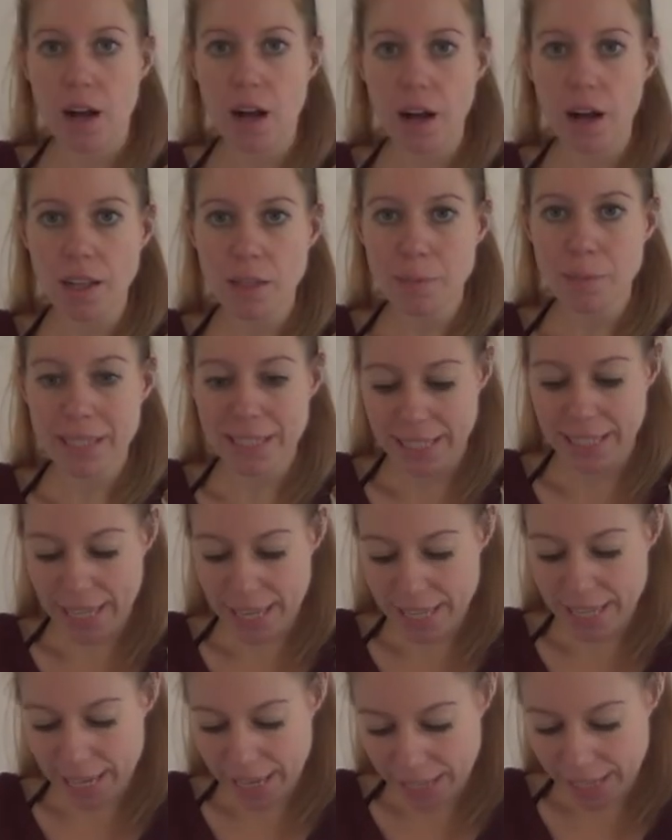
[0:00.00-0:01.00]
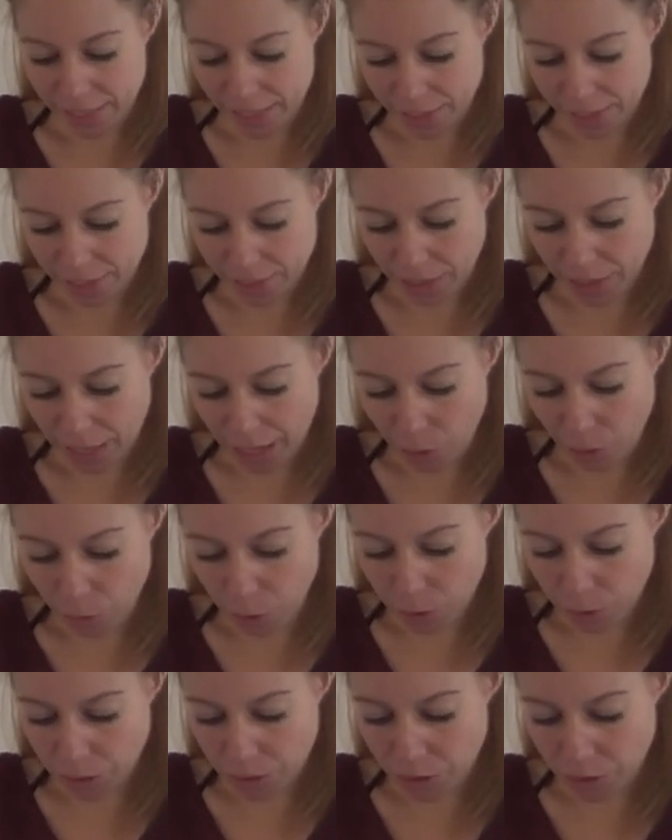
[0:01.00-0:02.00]
Alma K asked, how
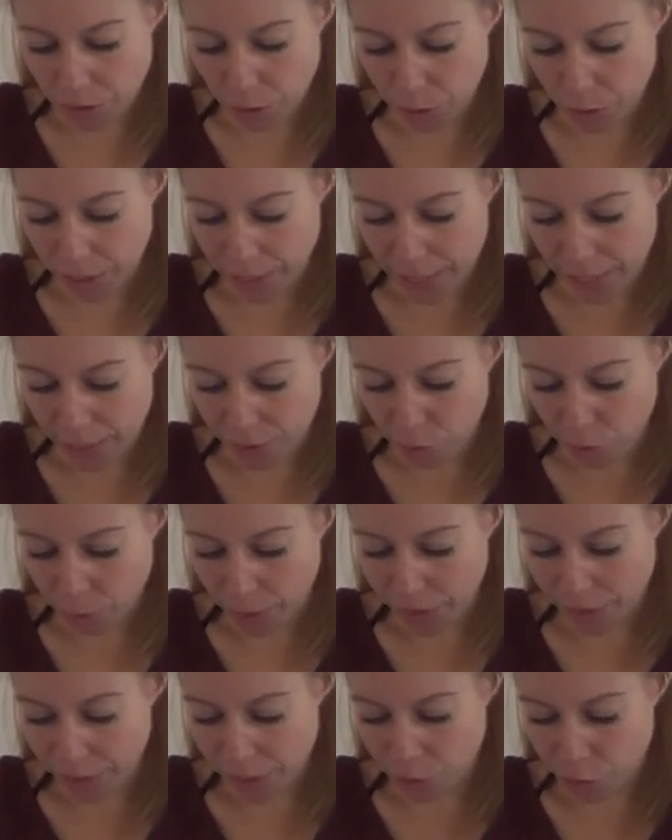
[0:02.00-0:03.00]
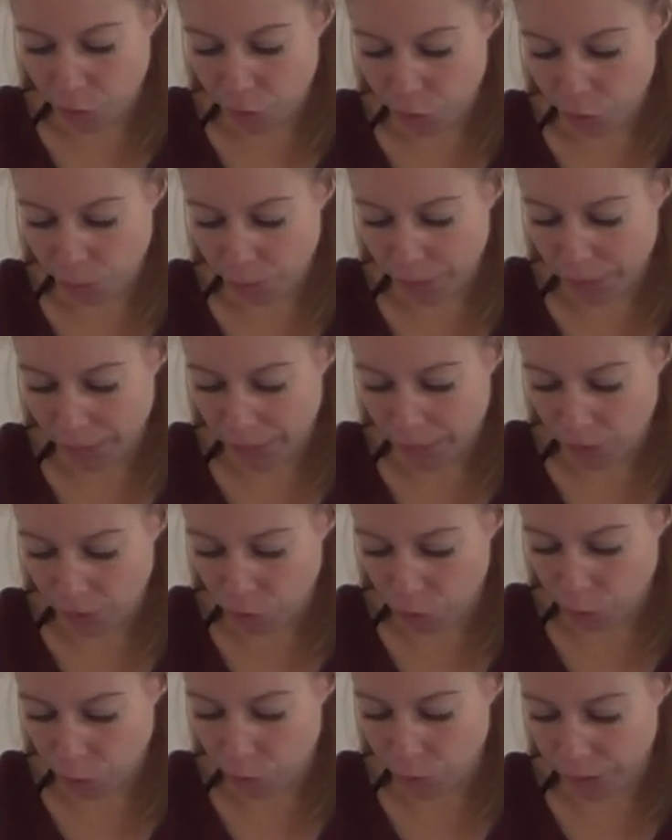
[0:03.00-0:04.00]
old is Lookie and where in Germany
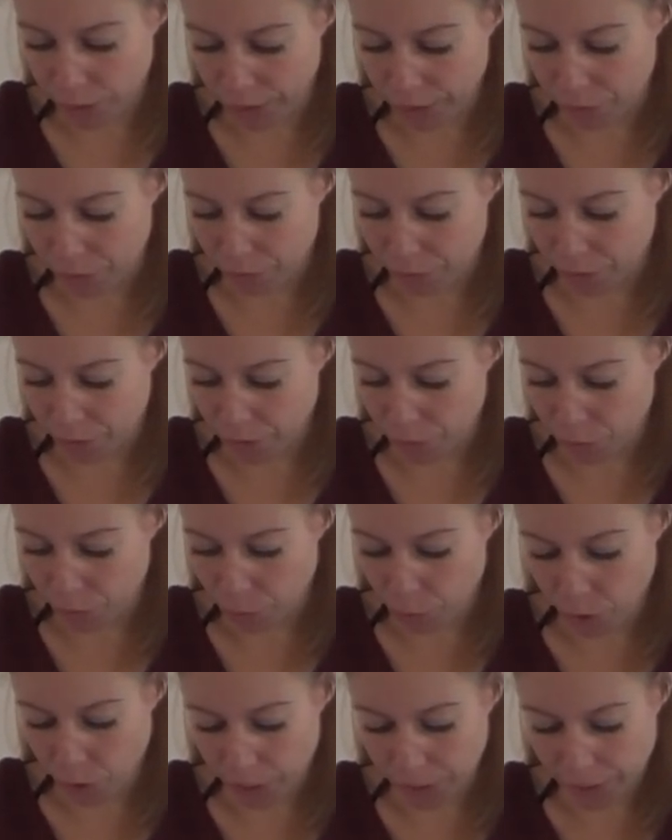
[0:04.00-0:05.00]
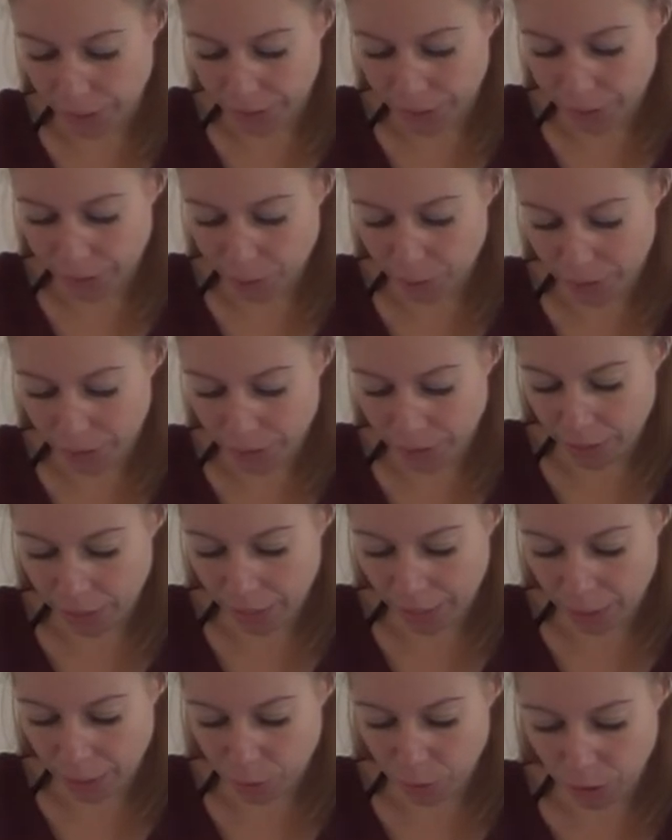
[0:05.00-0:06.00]
do you live? If you are near me,
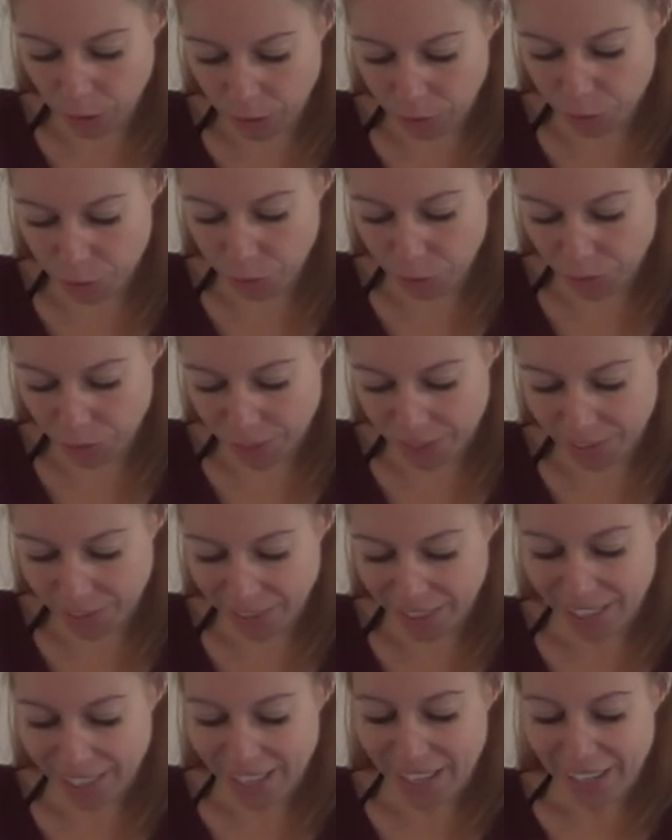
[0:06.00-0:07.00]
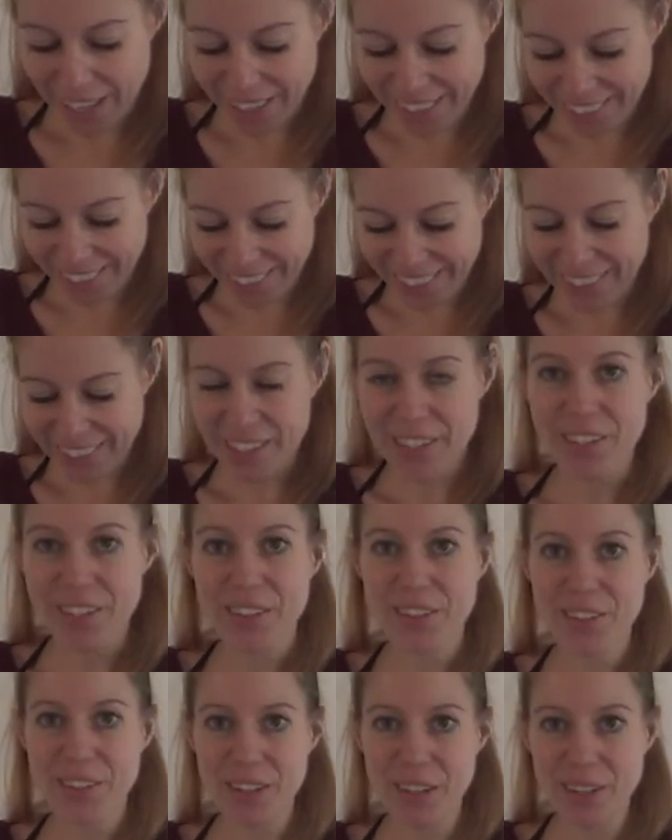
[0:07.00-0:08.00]
I would love to visit. Ah,
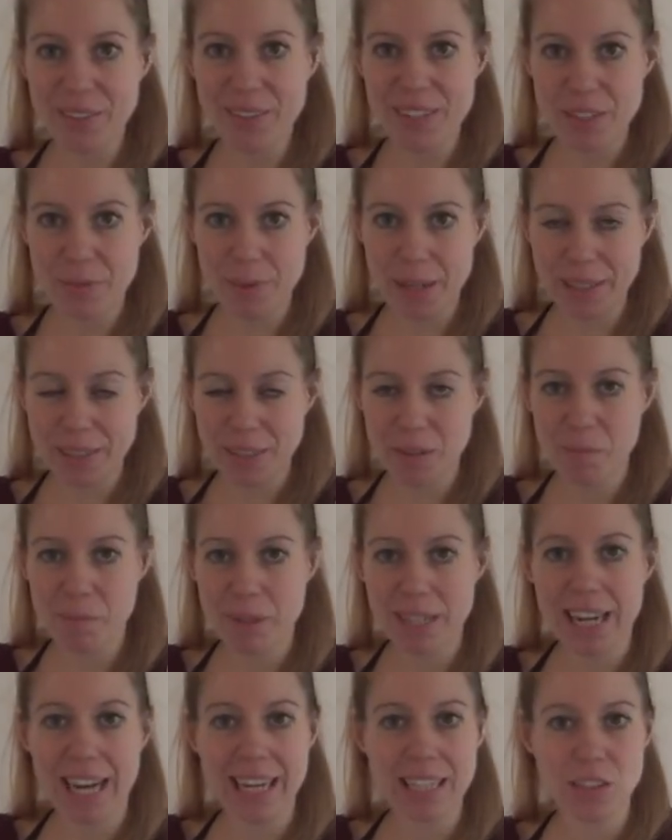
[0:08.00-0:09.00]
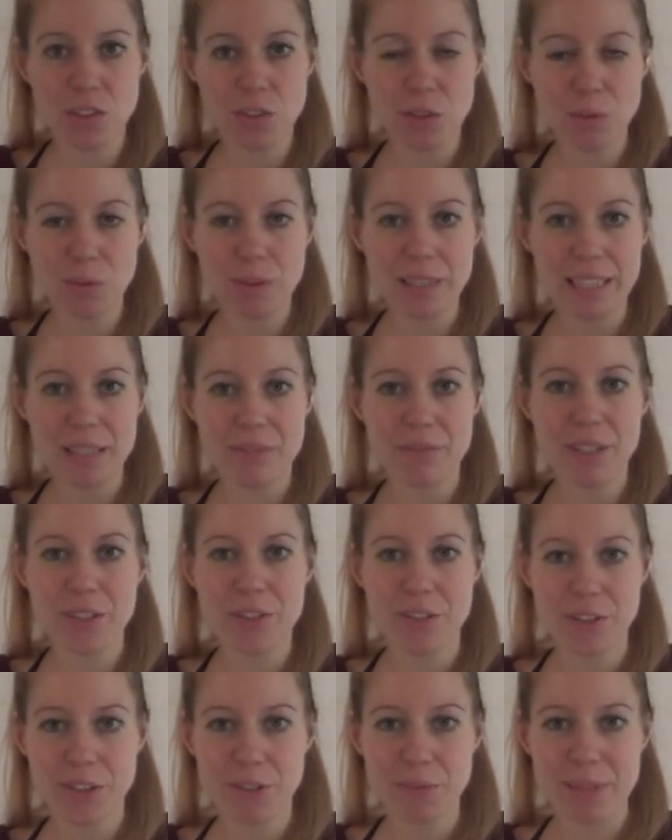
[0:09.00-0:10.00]
you're always welcome, but I don't live
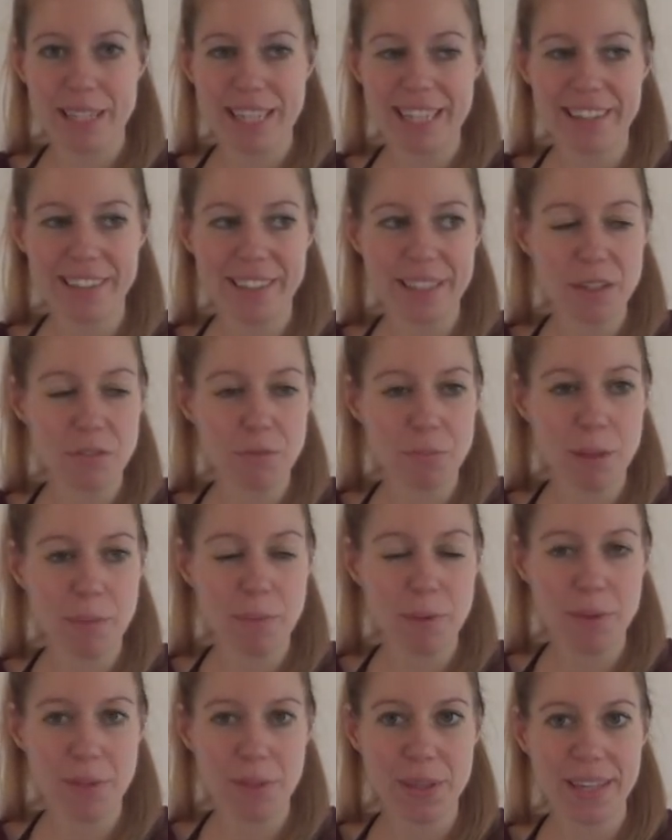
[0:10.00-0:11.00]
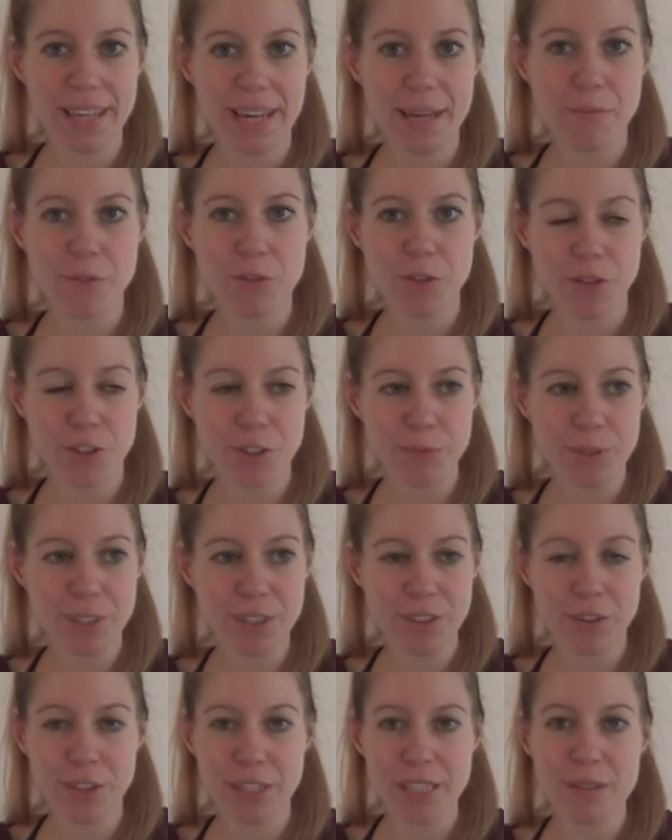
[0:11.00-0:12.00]
in Germany. A lot of people think I'm
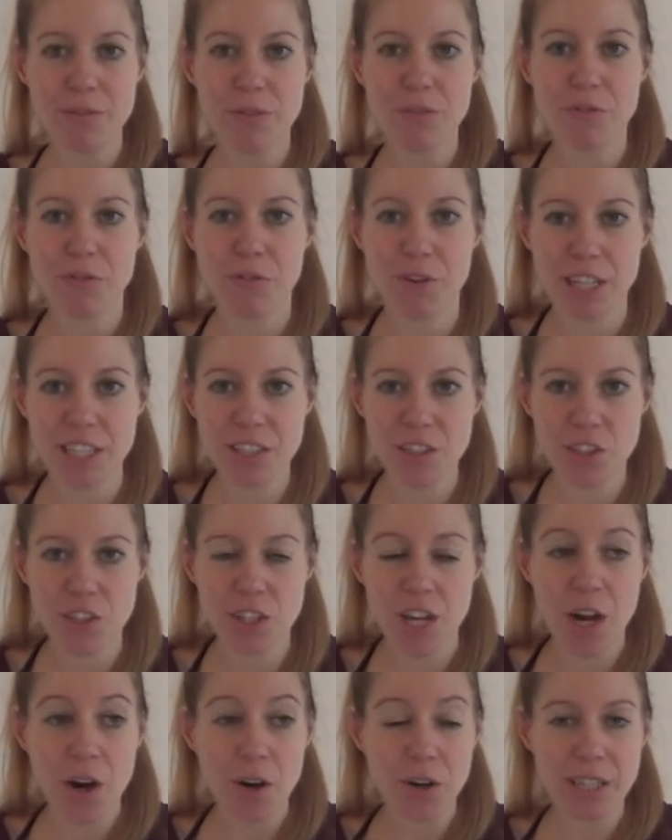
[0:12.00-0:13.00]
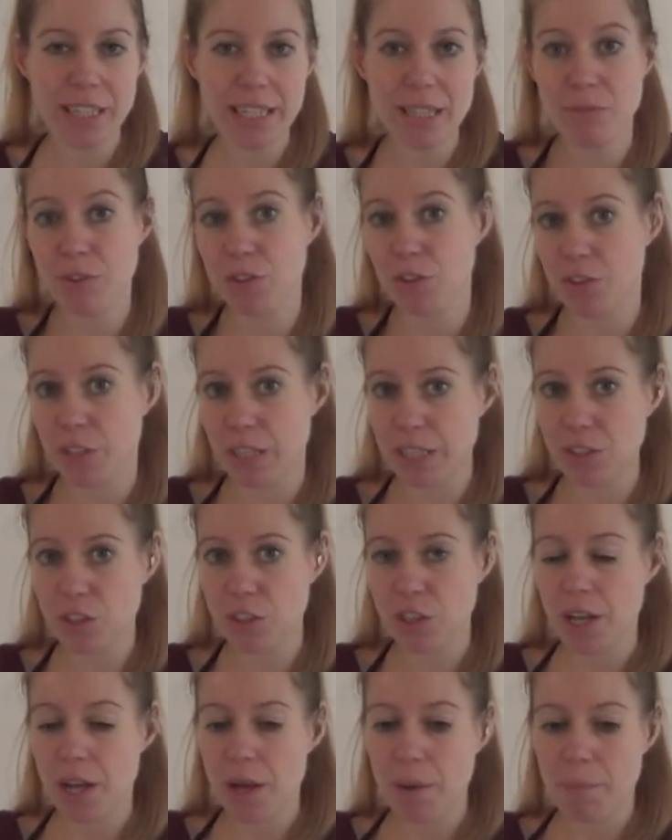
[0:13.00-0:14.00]
German or even French or even Dutch,
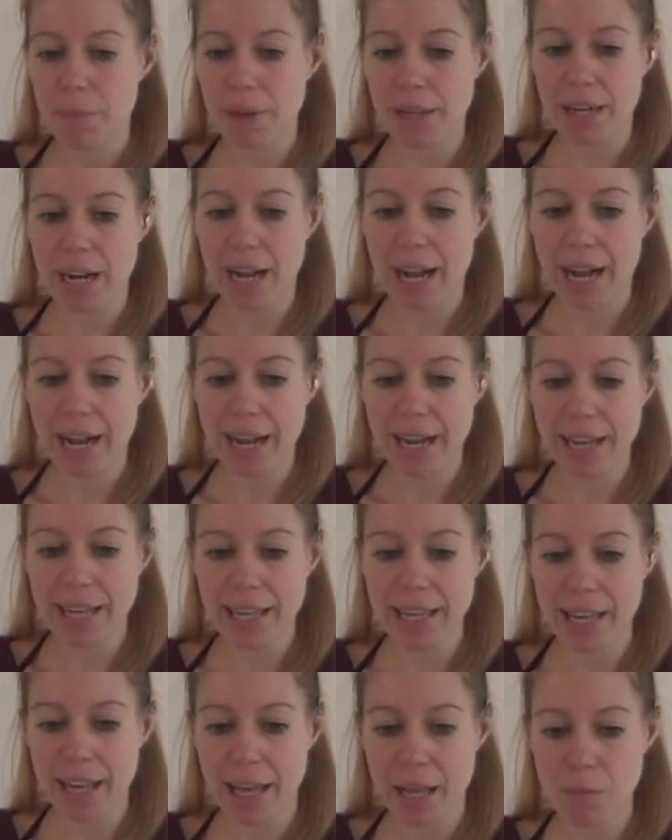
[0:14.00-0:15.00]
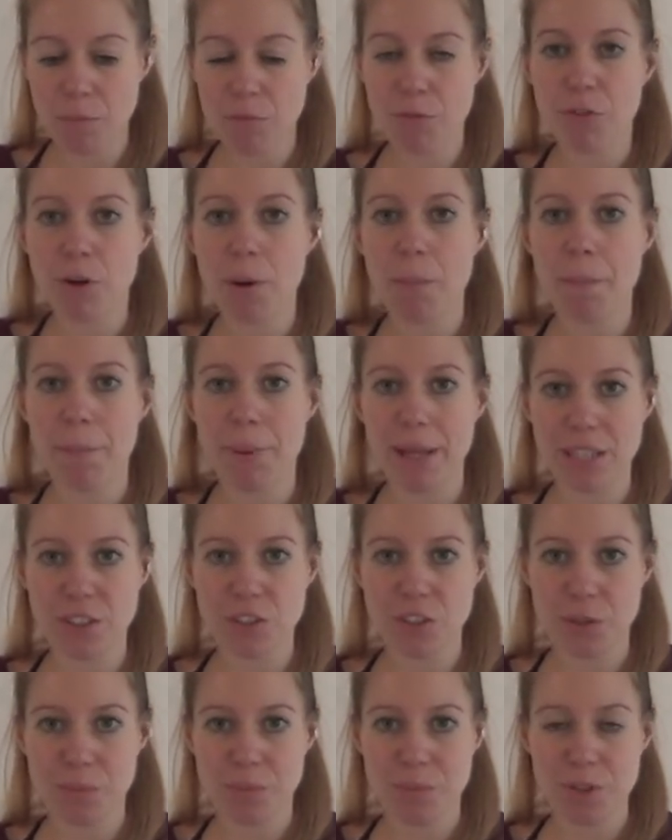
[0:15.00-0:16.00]
but I am from
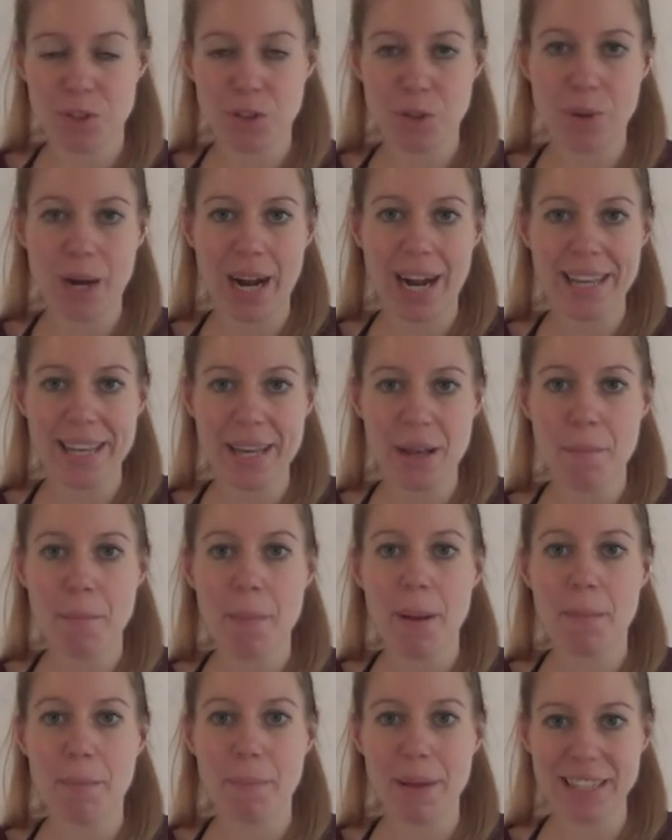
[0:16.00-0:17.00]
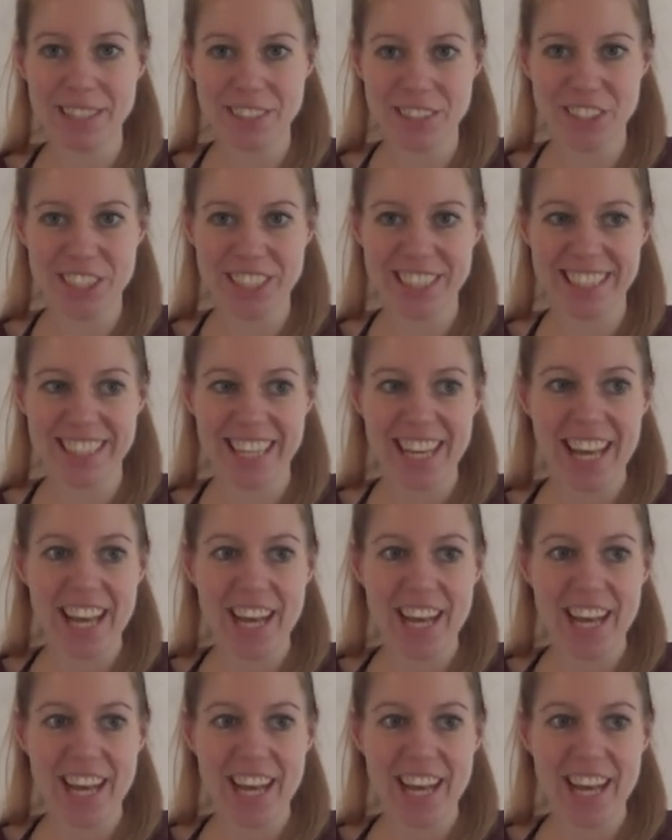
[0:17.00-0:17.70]
Belgium, so I am Belgian.